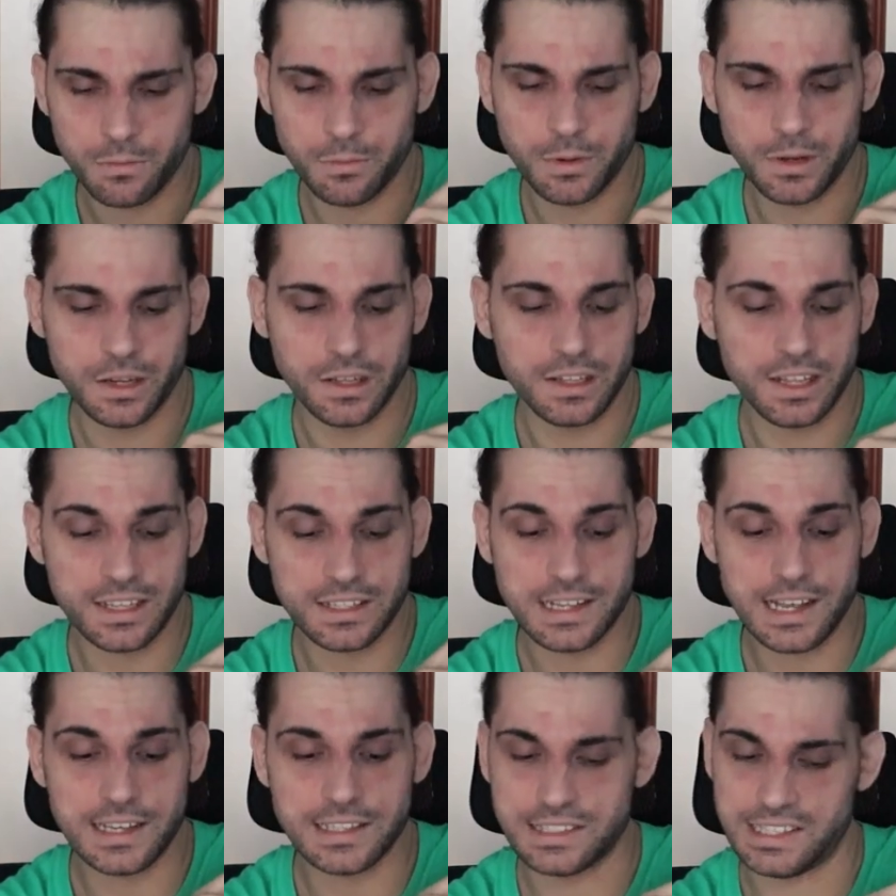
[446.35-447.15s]
But
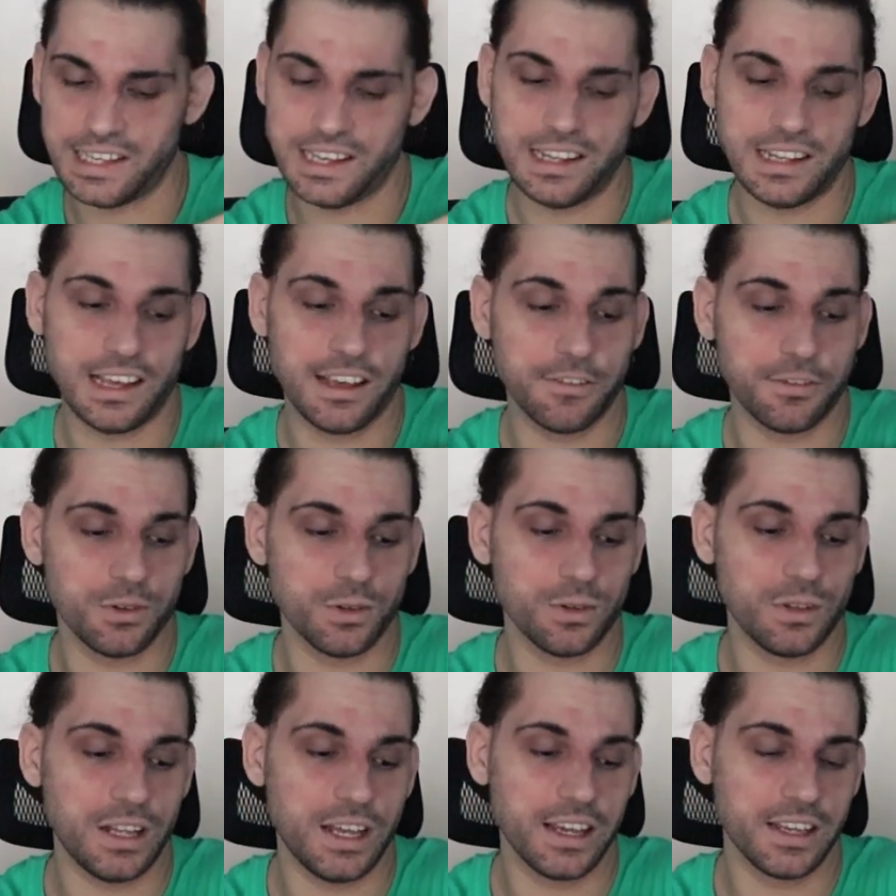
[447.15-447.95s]
as I said, I
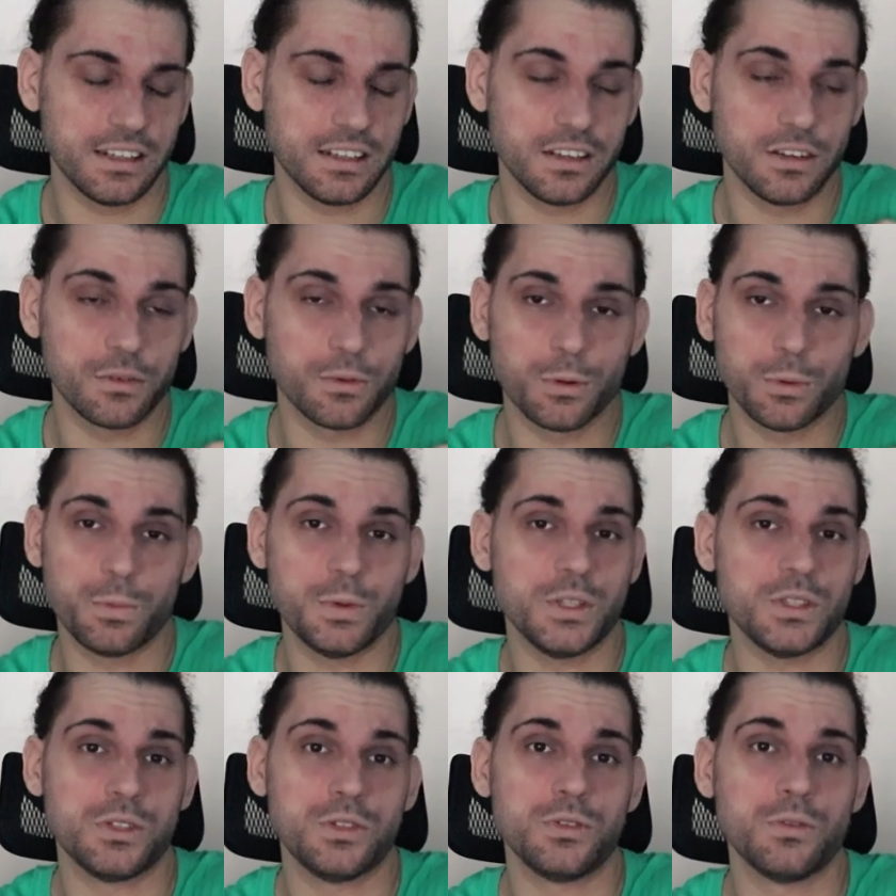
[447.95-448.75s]
feel like the group
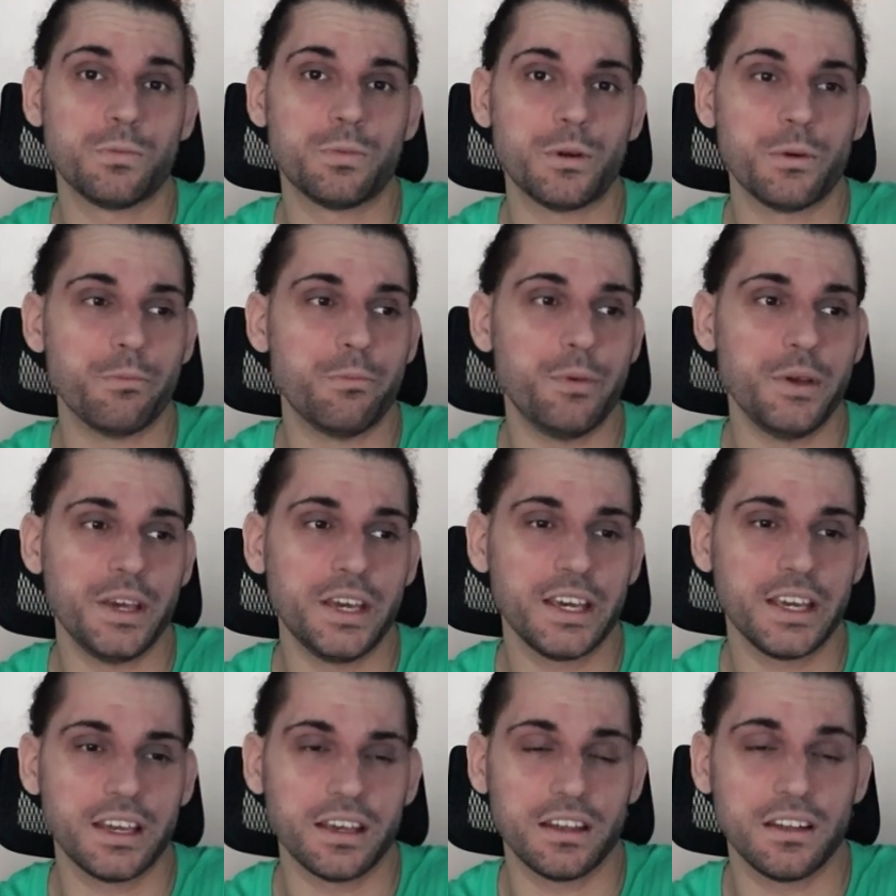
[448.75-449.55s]
is super
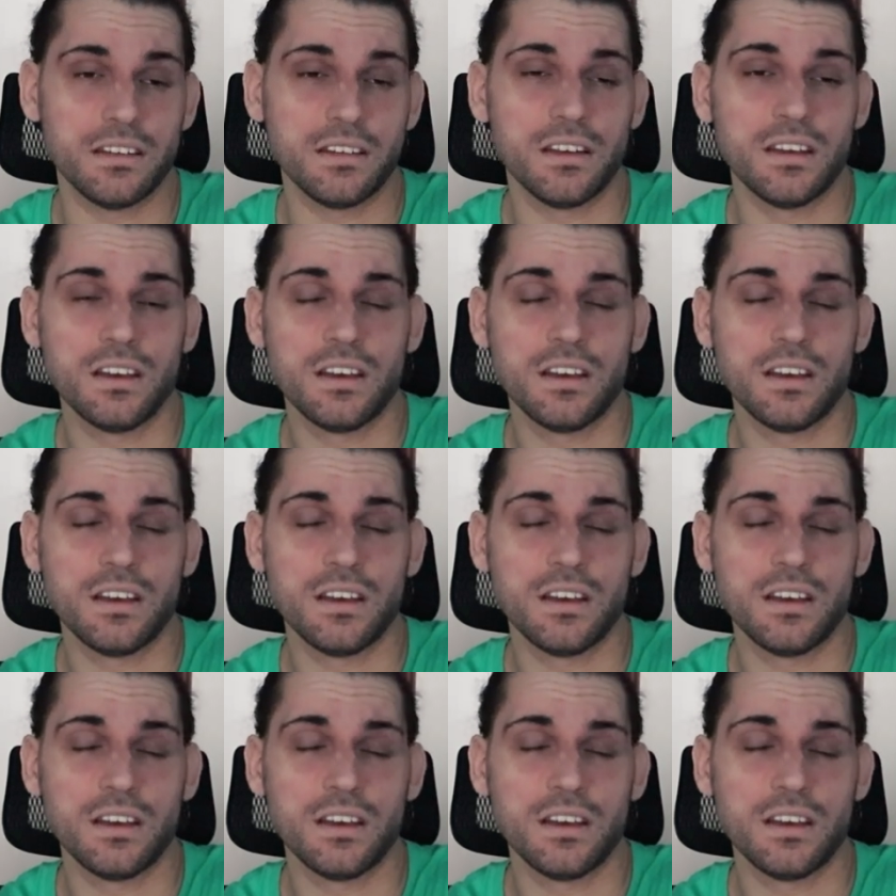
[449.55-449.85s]
big, and